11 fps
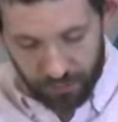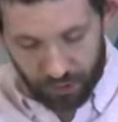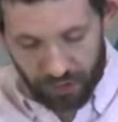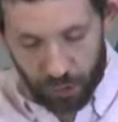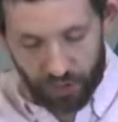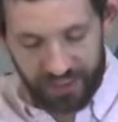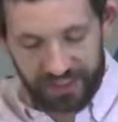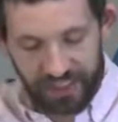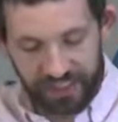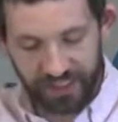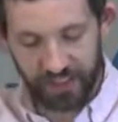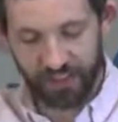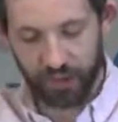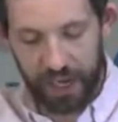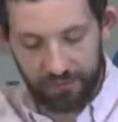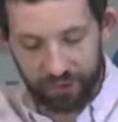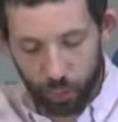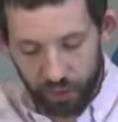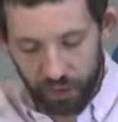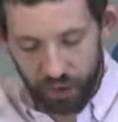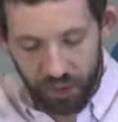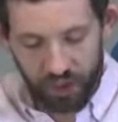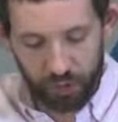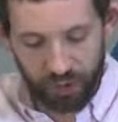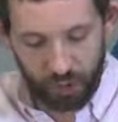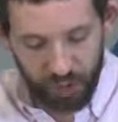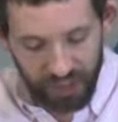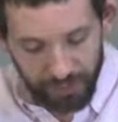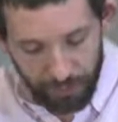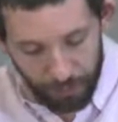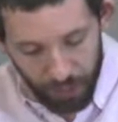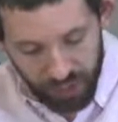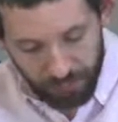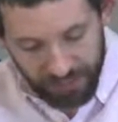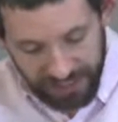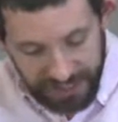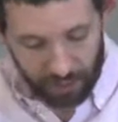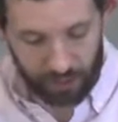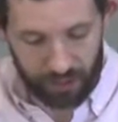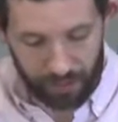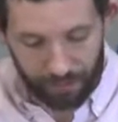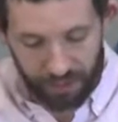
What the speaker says: Verse 26, so afterward Joshua struck them and put them to death.